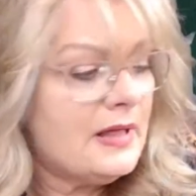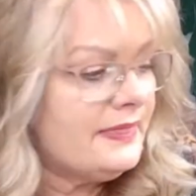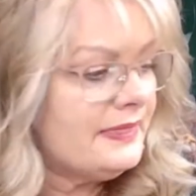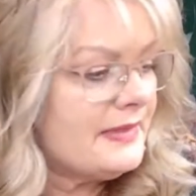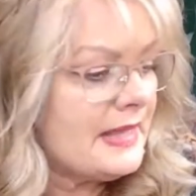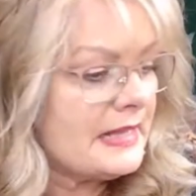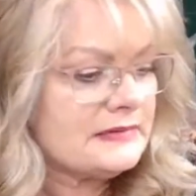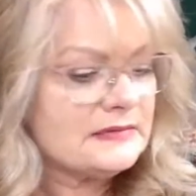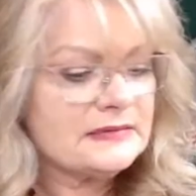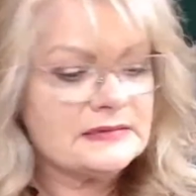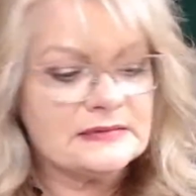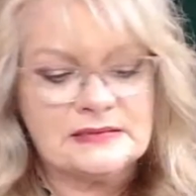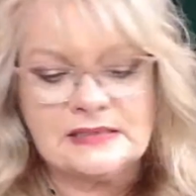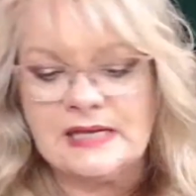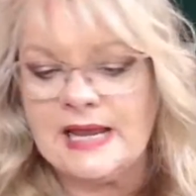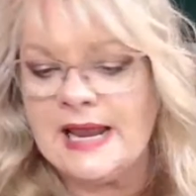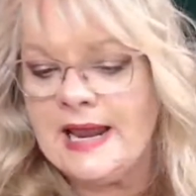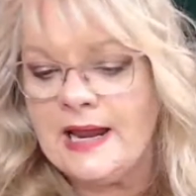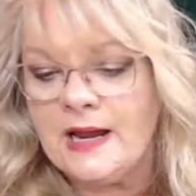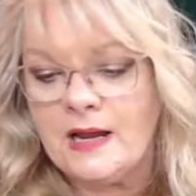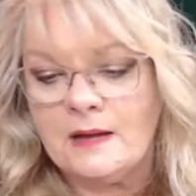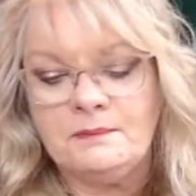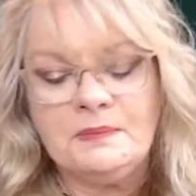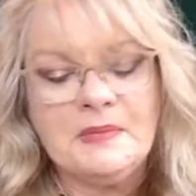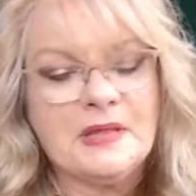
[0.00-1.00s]
That's a
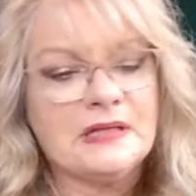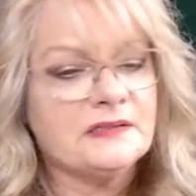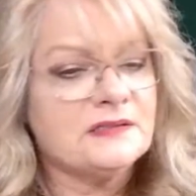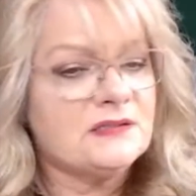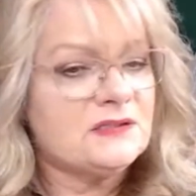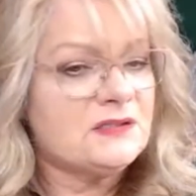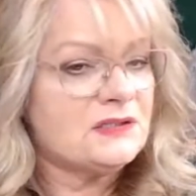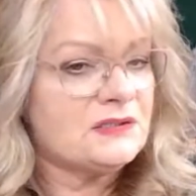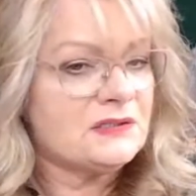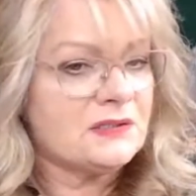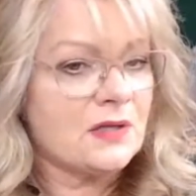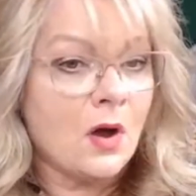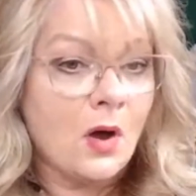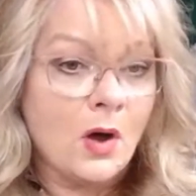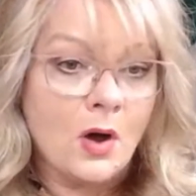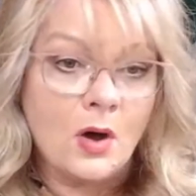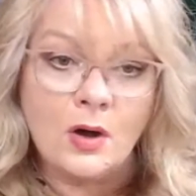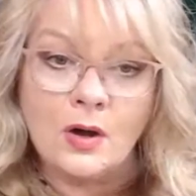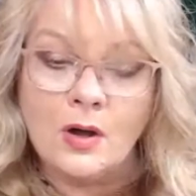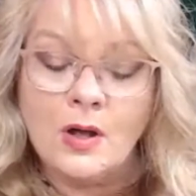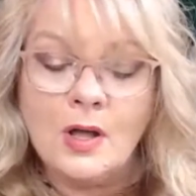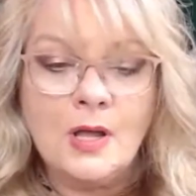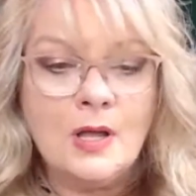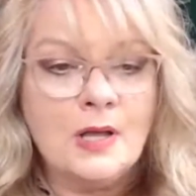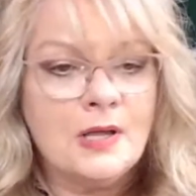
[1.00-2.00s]
scam. That's just
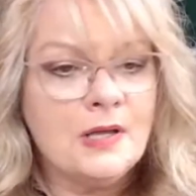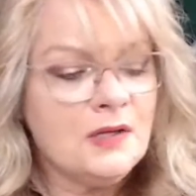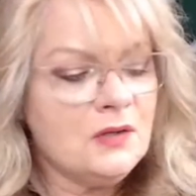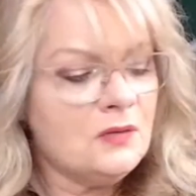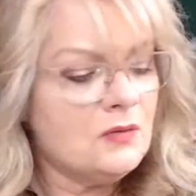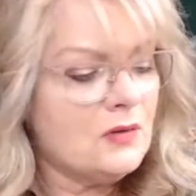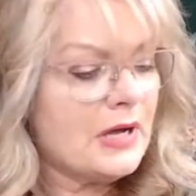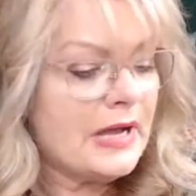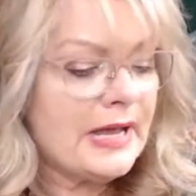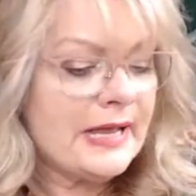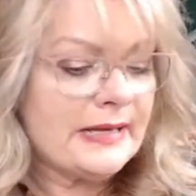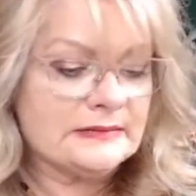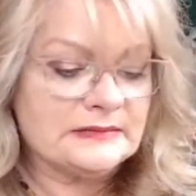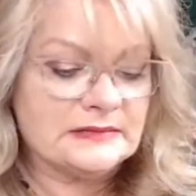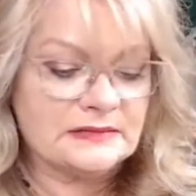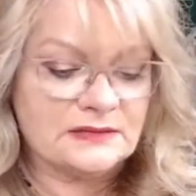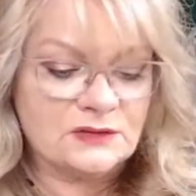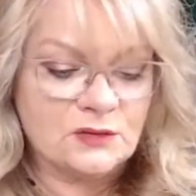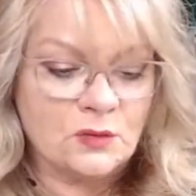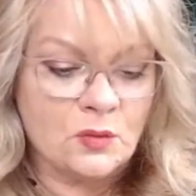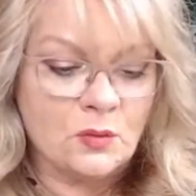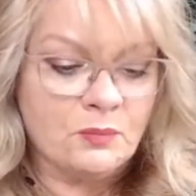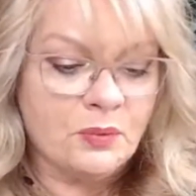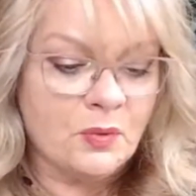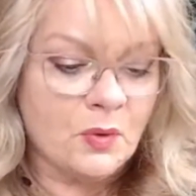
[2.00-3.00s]
all. You guys, it's
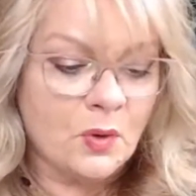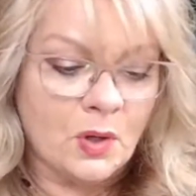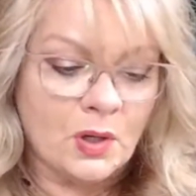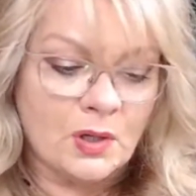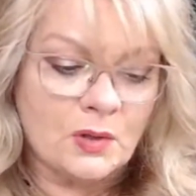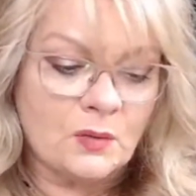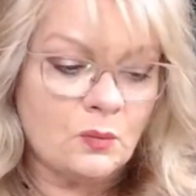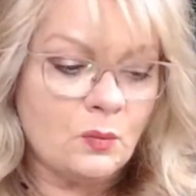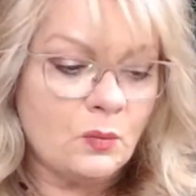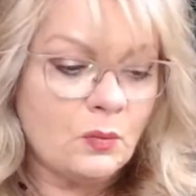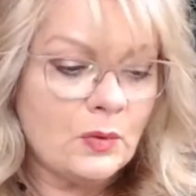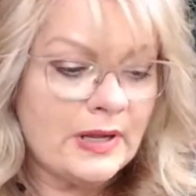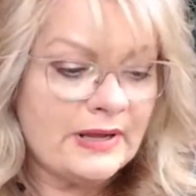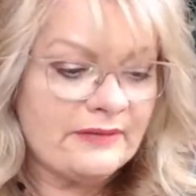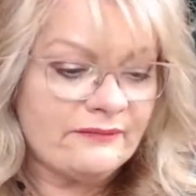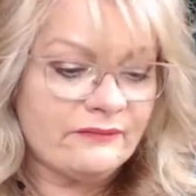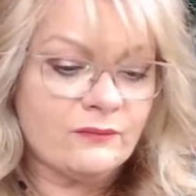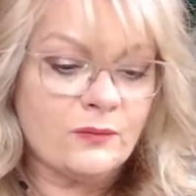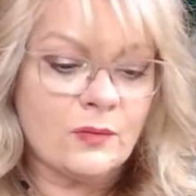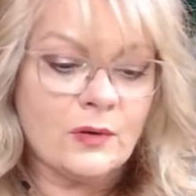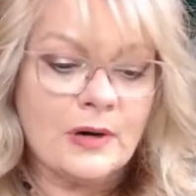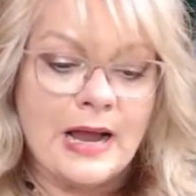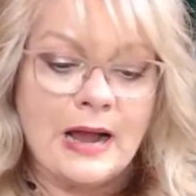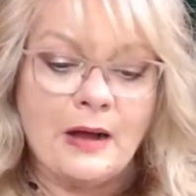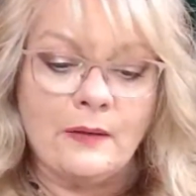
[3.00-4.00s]
so important. If
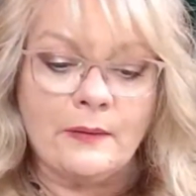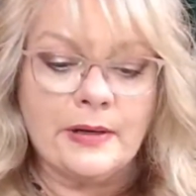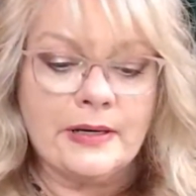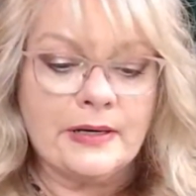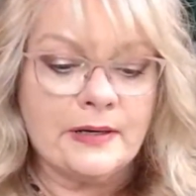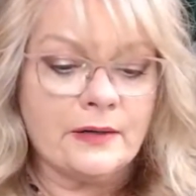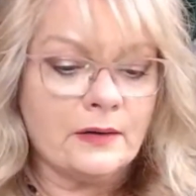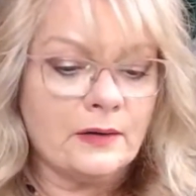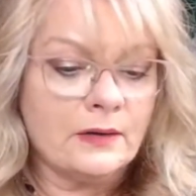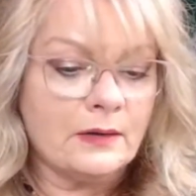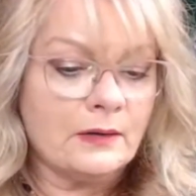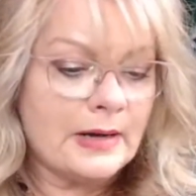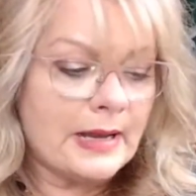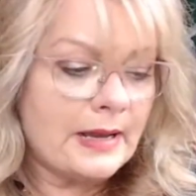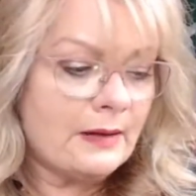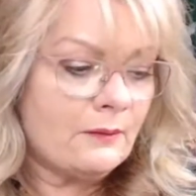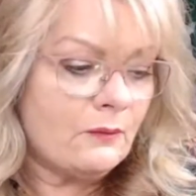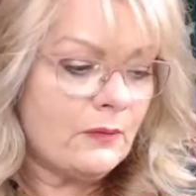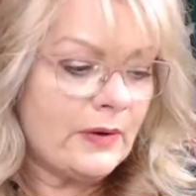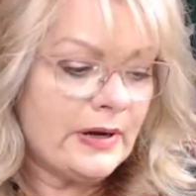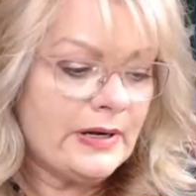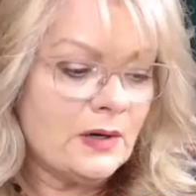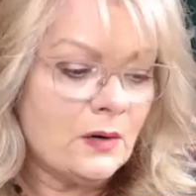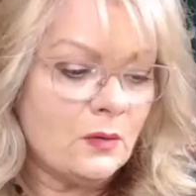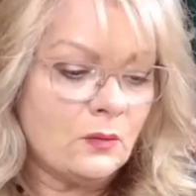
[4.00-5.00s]
we're out here and
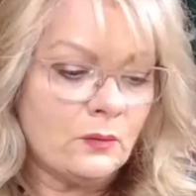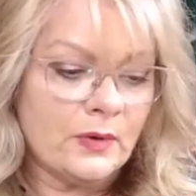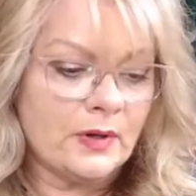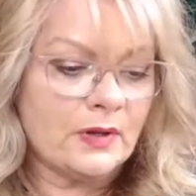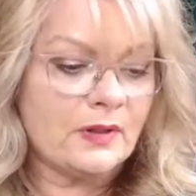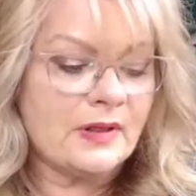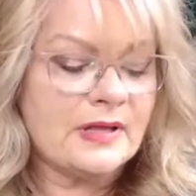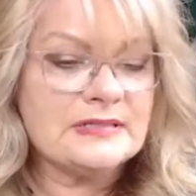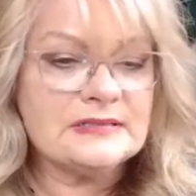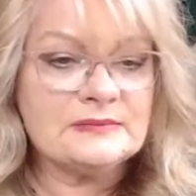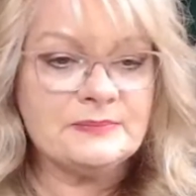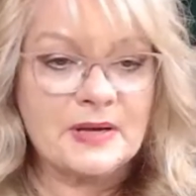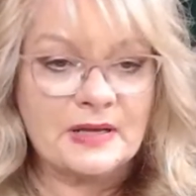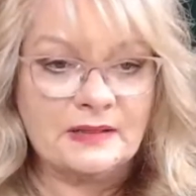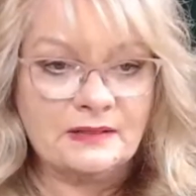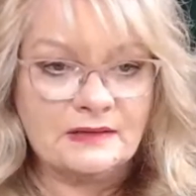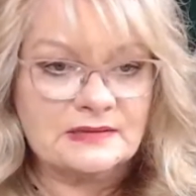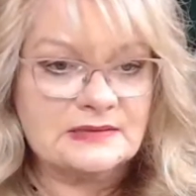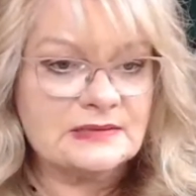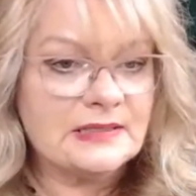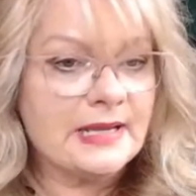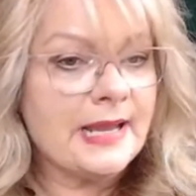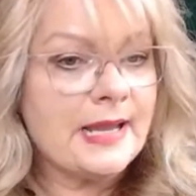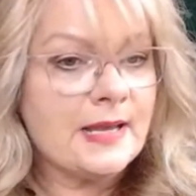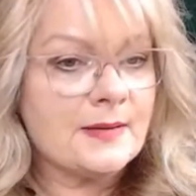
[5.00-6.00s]
we don't realize about the
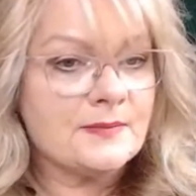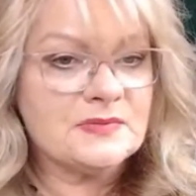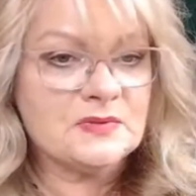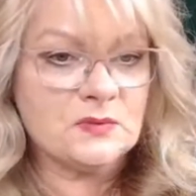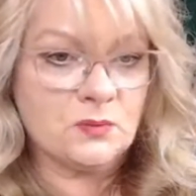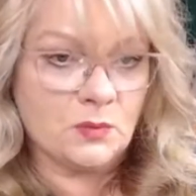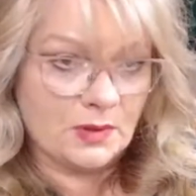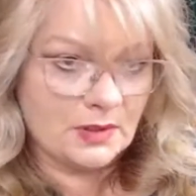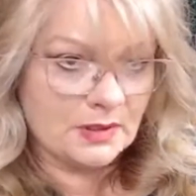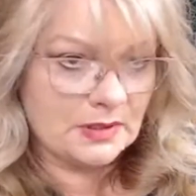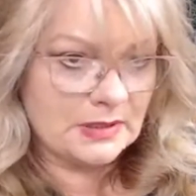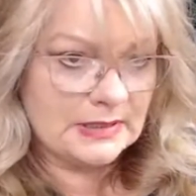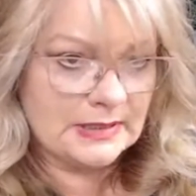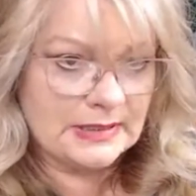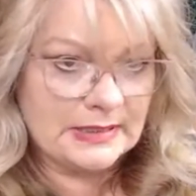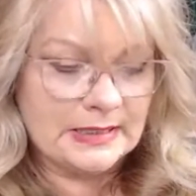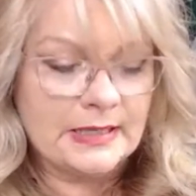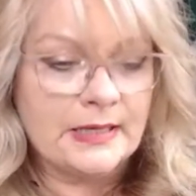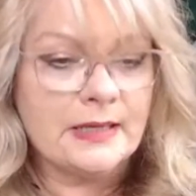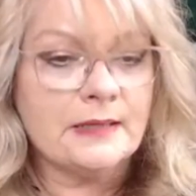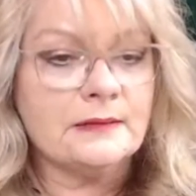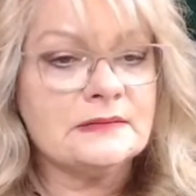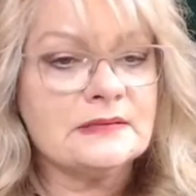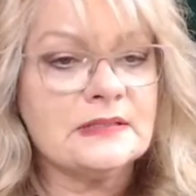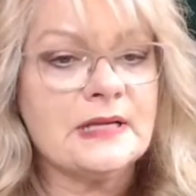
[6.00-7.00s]
scams, we're going to
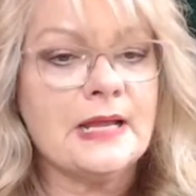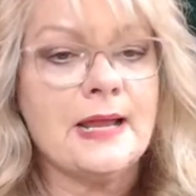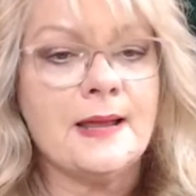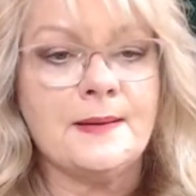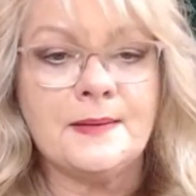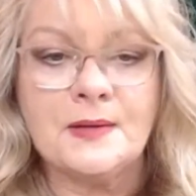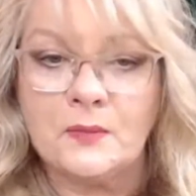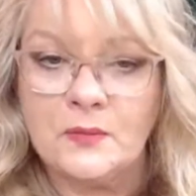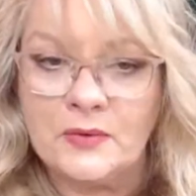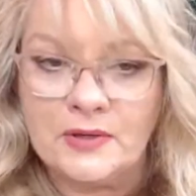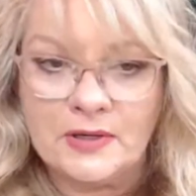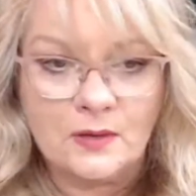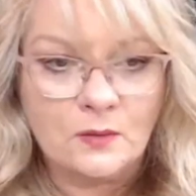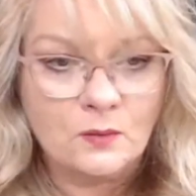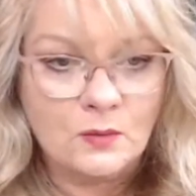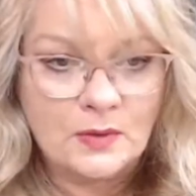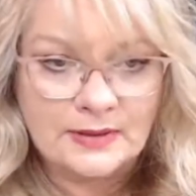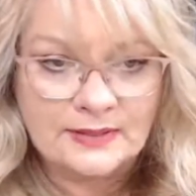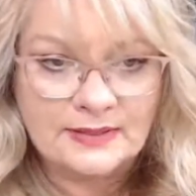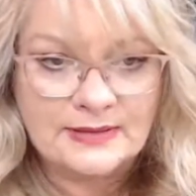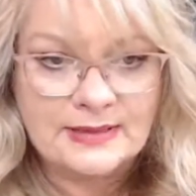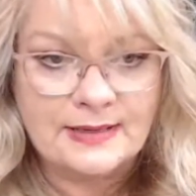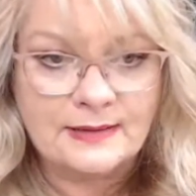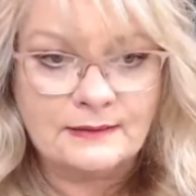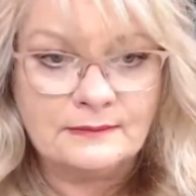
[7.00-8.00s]
get scammed and we don't
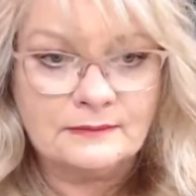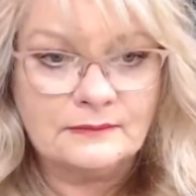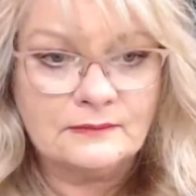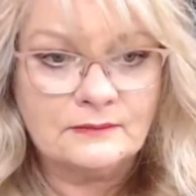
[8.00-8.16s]
want that.